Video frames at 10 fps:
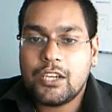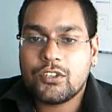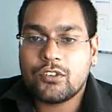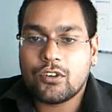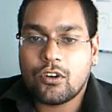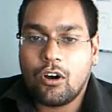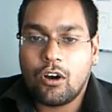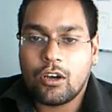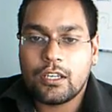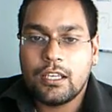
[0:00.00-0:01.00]
patient
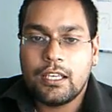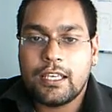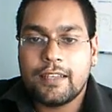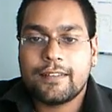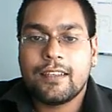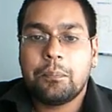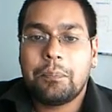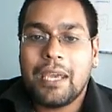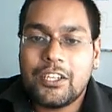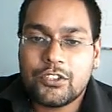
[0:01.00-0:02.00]
record is
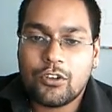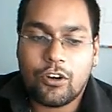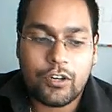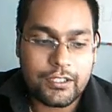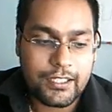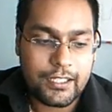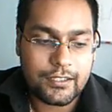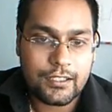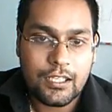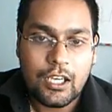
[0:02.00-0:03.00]

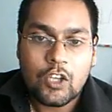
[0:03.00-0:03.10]
patient-orientated,